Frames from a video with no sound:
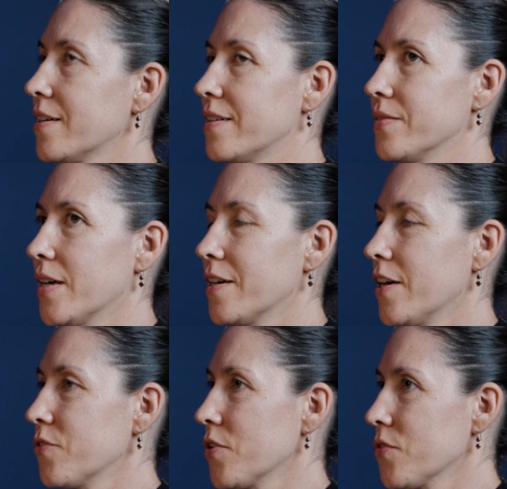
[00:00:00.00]
have
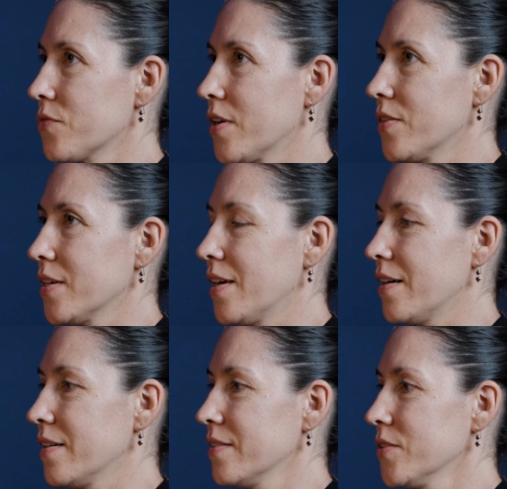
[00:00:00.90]
you ever read
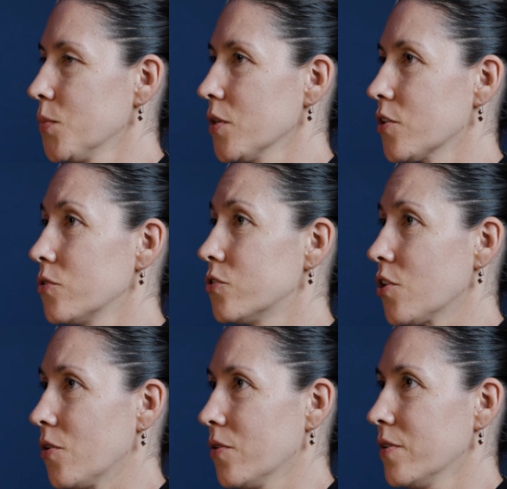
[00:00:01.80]
the book
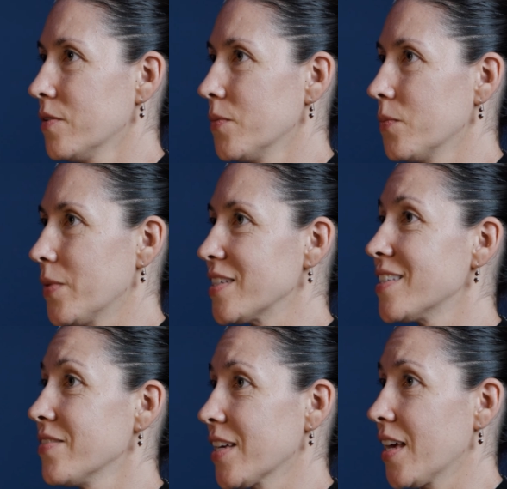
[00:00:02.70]
Cujo by
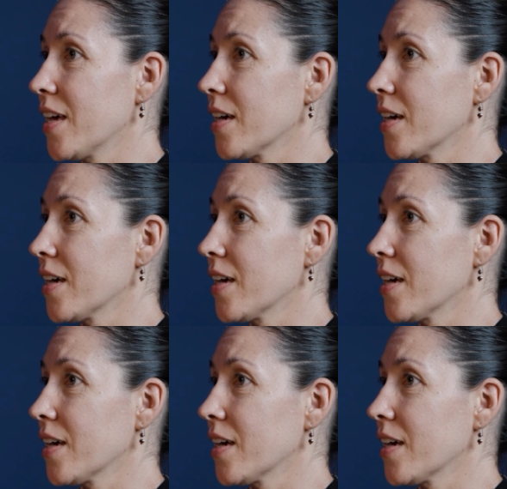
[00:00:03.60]
Stephen King?